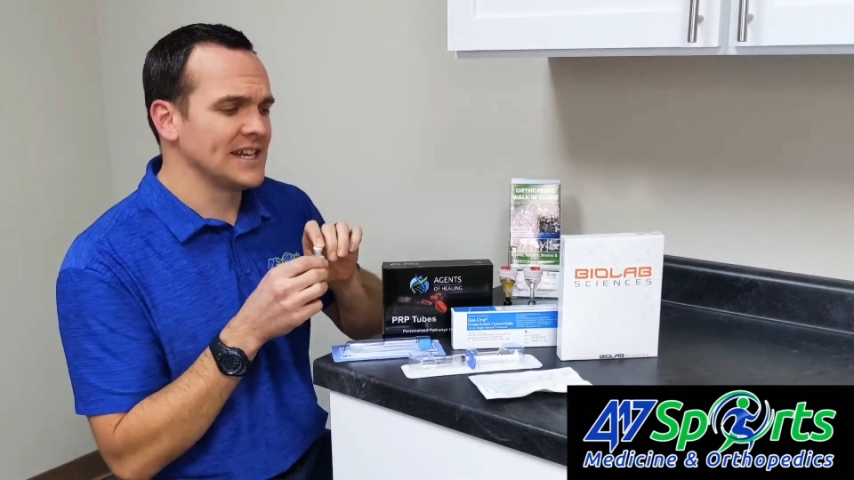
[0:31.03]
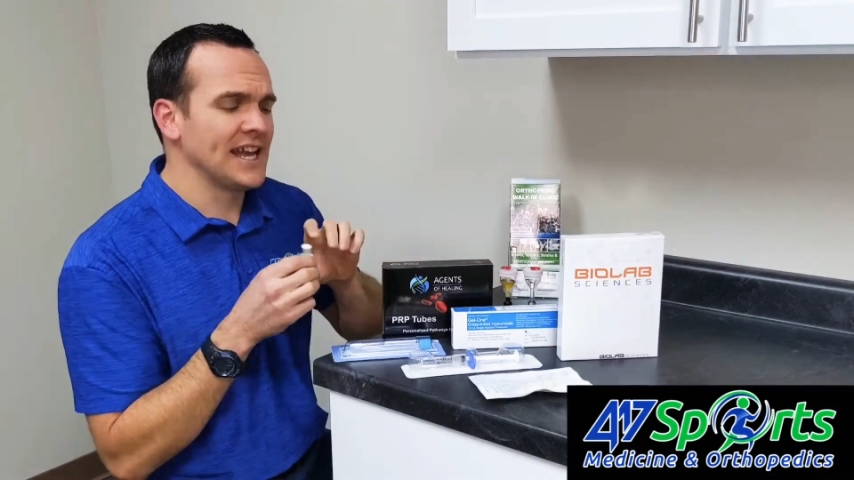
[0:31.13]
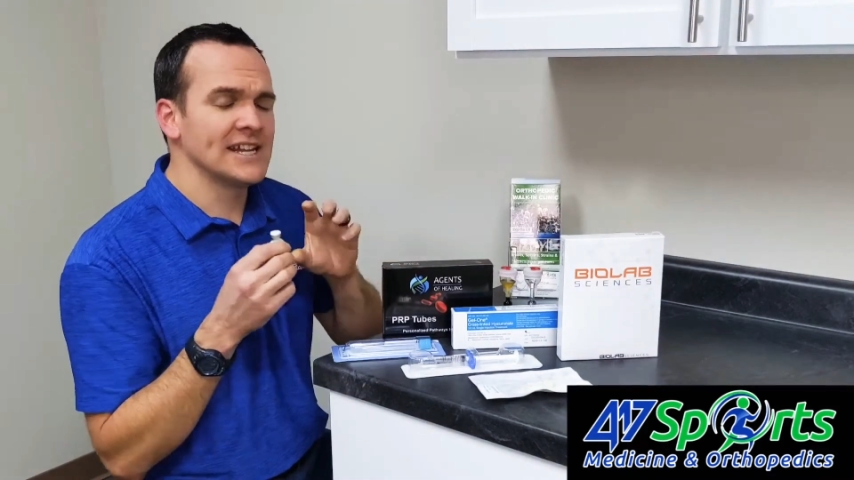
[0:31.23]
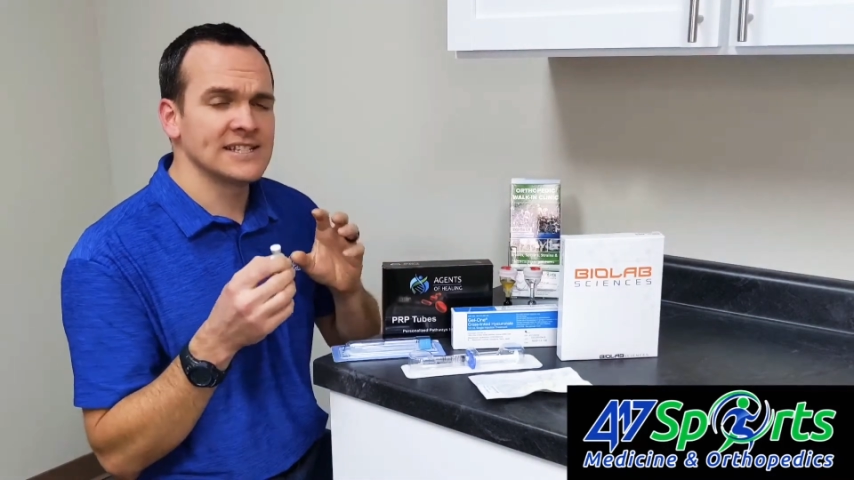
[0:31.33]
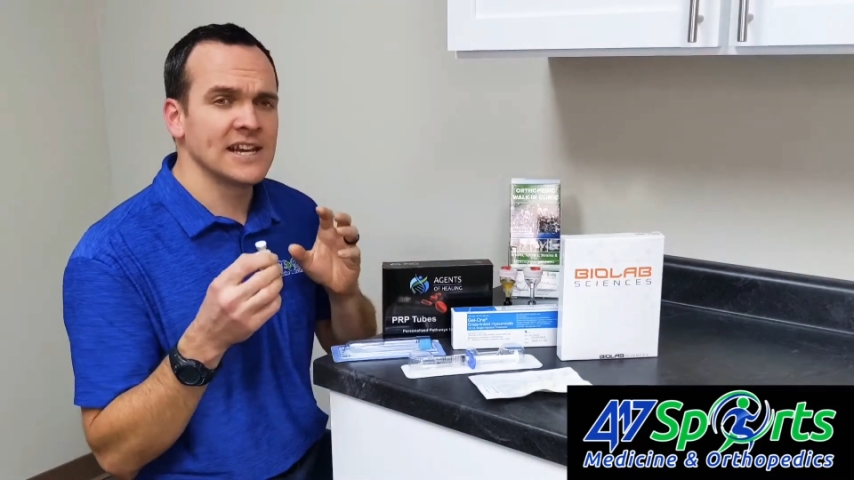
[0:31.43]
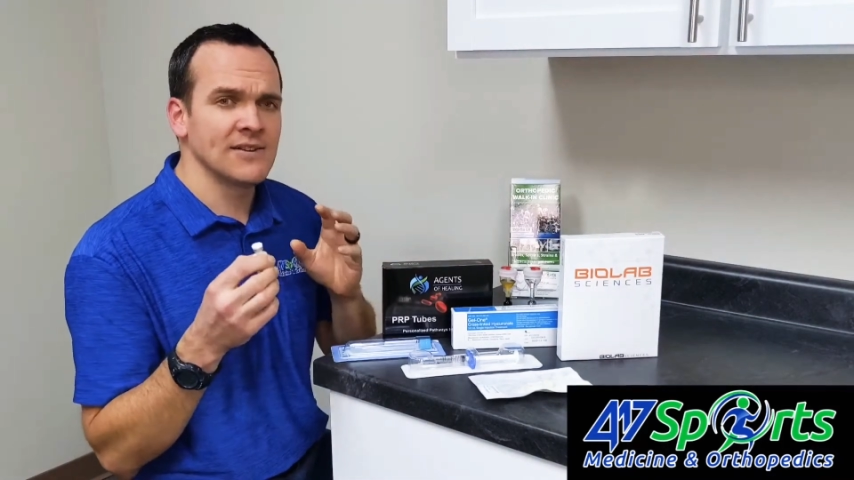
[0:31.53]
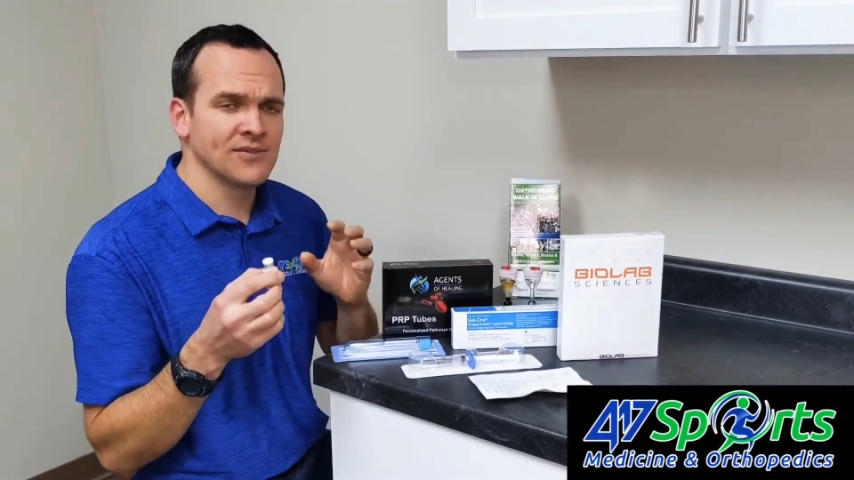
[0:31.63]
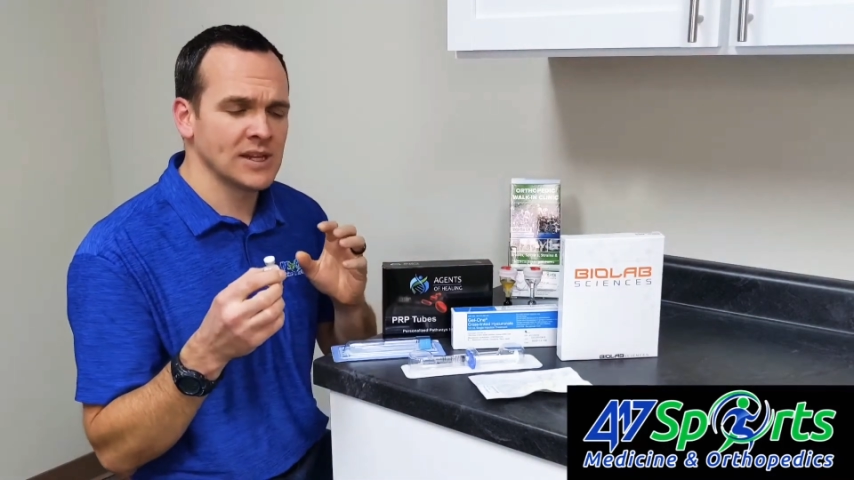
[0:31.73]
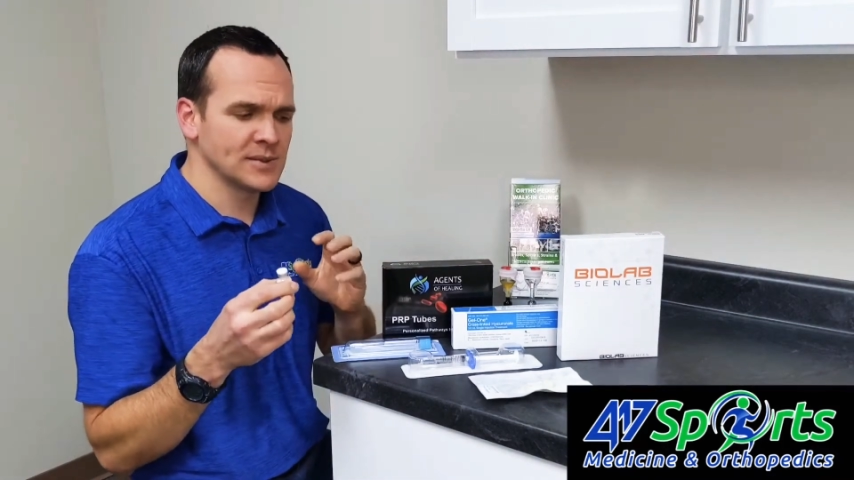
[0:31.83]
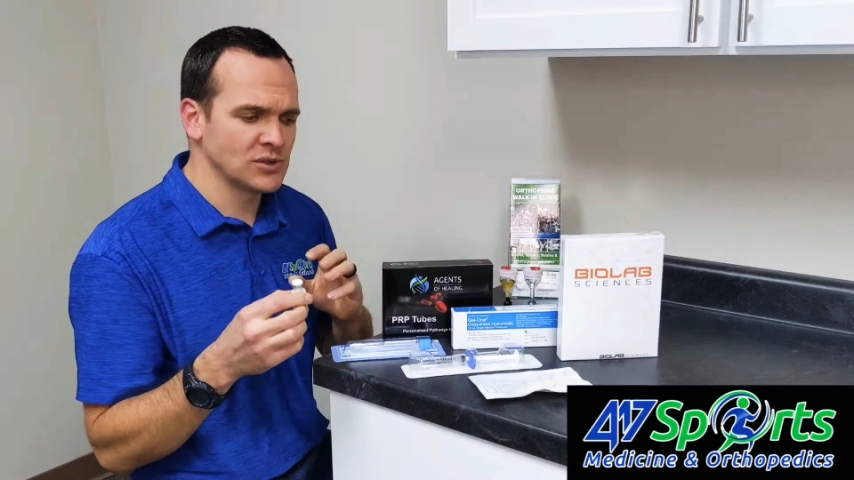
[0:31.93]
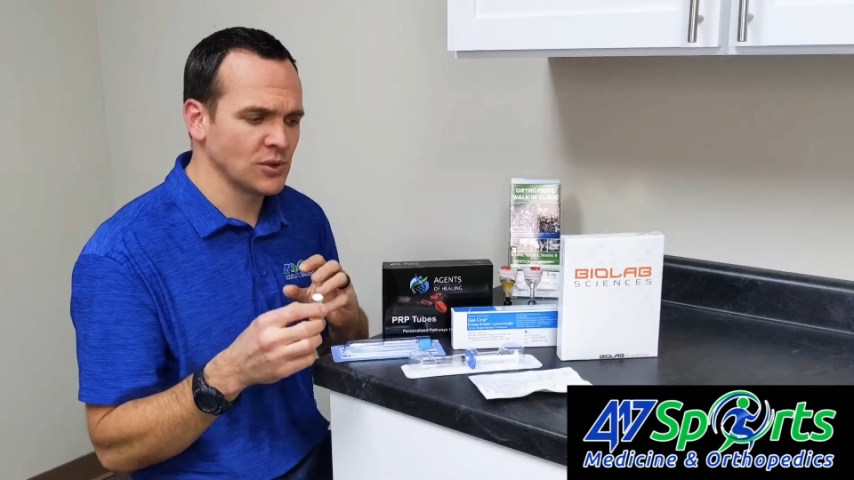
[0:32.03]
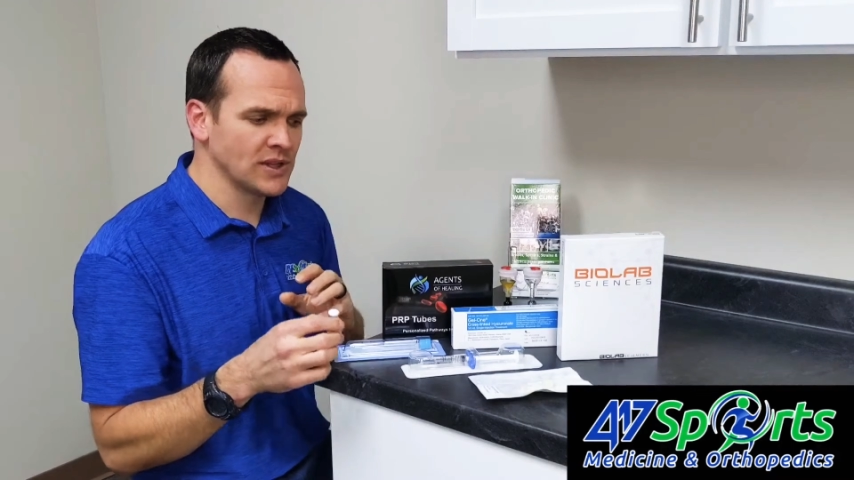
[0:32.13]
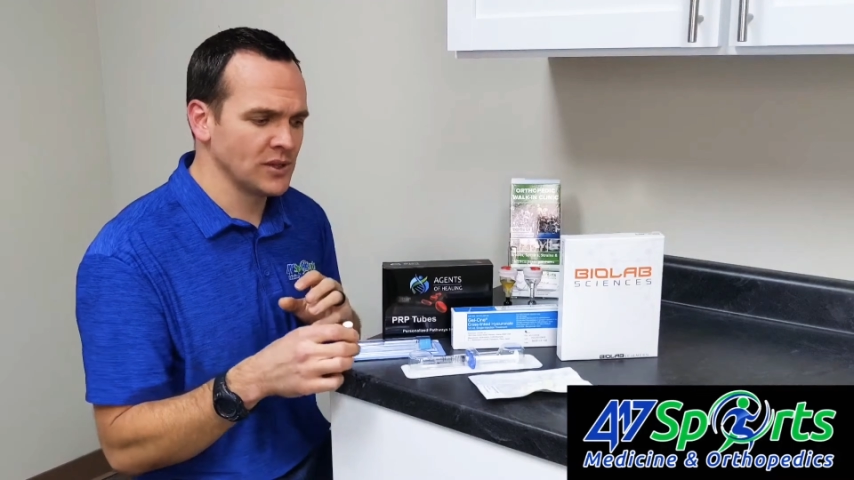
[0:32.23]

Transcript: an anti-inflammatory